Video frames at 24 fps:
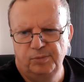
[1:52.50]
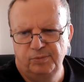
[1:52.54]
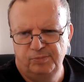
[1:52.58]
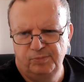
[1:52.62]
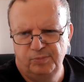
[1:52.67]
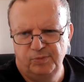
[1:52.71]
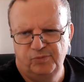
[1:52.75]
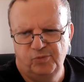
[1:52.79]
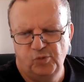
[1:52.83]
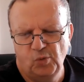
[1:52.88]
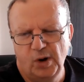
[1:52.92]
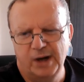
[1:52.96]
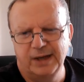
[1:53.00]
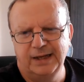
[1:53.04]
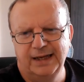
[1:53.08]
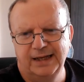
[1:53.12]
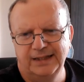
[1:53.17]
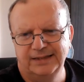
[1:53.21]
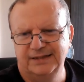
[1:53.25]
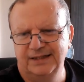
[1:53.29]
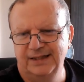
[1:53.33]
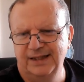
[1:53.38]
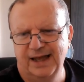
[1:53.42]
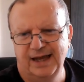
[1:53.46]
Before I
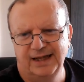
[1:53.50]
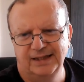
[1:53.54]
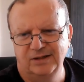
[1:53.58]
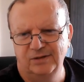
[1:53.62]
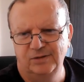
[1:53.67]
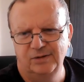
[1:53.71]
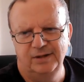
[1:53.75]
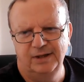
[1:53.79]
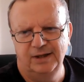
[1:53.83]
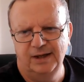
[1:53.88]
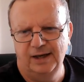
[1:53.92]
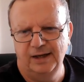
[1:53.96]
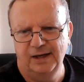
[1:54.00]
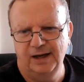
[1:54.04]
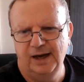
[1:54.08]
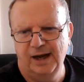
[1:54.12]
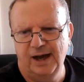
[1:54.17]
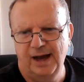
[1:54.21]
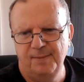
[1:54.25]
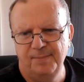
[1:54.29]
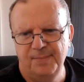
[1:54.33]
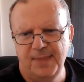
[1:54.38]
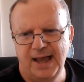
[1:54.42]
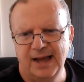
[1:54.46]
get to that, though,
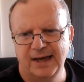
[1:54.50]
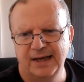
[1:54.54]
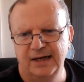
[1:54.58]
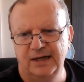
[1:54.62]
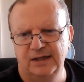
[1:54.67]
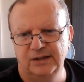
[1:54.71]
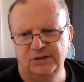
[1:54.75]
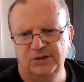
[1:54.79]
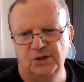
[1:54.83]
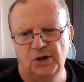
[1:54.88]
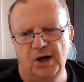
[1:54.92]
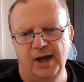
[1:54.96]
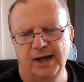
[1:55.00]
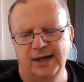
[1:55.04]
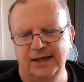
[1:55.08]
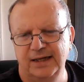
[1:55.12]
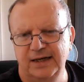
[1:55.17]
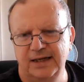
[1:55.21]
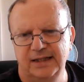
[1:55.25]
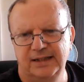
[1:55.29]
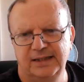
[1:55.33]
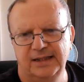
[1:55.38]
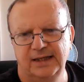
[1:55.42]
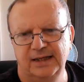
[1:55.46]
I'm not going to talk
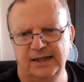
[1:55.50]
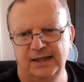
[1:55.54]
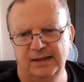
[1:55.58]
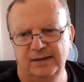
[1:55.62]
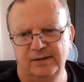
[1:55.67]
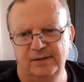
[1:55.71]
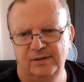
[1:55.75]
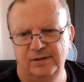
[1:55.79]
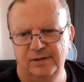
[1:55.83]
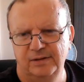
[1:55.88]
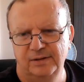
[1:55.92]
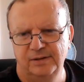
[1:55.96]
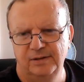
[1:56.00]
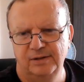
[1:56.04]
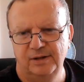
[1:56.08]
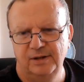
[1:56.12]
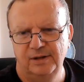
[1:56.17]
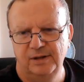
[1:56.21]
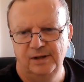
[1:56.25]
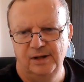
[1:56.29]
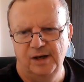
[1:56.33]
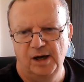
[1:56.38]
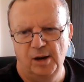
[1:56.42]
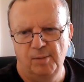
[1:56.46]
anything
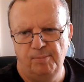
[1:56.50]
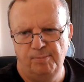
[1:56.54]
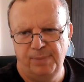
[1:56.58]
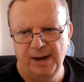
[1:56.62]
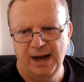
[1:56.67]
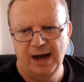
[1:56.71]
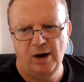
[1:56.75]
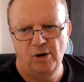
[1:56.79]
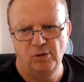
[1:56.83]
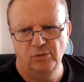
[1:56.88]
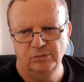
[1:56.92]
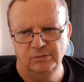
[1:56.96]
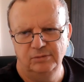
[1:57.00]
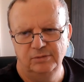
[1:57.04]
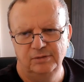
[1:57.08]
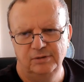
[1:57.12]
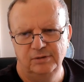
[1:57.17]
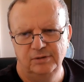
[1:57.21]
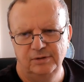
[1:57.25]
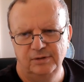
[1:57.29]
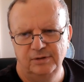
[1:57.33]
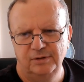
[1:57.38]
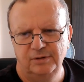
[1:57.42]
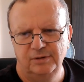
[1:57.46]
about,
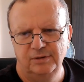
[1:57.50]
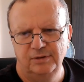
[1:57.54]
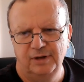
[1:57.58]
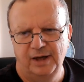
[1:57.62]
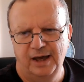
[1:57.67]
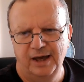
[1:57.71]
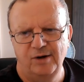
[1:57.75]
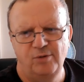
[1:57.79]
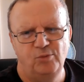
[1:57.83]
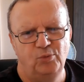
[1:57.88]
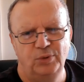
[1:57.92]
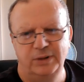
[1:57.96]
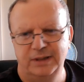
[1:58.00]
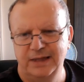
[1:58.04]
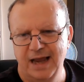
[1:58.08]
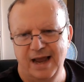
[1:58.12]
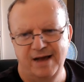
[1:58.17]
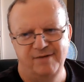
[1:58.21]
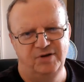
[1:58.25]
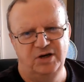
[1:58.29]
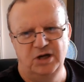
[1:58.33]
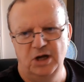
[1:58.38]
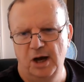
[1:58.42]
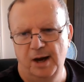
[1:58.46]
I don't really
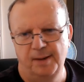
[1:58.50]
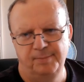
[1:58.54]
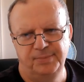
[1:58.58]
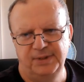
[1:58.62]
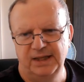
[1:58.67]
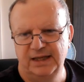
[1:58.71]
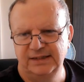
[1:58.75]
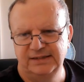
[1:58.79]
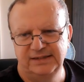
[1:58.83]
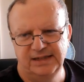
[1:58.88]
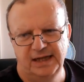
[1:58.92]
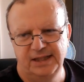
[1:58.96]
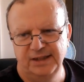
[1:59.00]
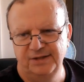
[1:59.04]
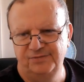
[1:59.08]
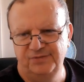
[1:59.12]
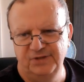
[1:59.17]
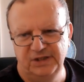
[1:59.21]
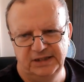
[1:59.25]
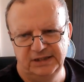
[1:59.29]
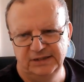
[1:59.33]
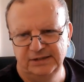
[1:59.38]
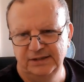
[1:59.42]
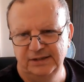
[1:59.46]
have any updates on the
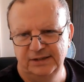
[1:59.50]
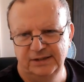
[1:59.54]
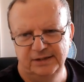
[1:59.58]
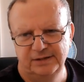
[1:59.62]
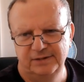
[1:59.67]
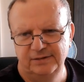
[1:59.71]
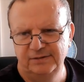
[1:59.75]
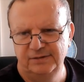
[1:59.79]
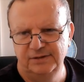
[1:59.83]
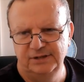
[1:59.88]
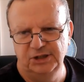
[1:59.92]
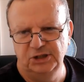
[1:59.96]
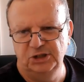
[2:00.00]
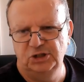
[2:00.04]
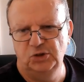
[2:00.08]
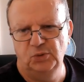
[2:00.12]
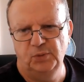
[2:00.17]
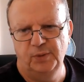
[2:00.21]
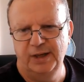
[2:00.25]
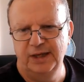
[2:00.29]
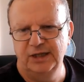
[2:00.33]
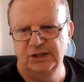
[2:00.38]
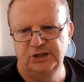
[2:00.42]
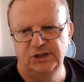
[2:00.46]
visa
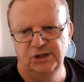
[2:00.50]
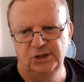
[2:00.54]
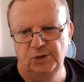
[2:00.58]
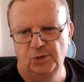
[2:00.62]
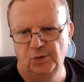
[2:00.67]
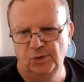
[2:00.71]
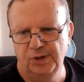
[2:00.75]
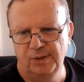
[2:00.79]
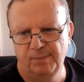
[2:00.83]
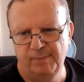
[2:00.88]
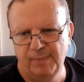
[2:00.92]
situation or the